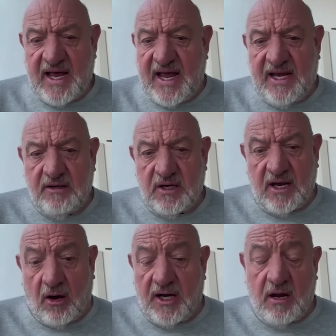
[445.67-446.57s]
And
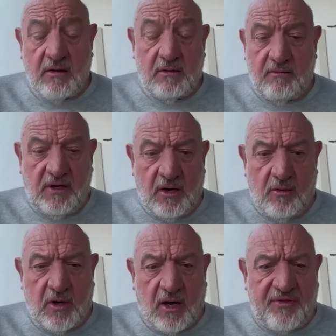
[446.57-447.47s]
I
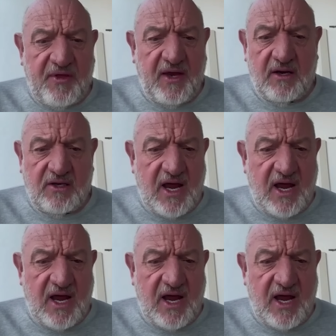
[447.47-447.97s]
think the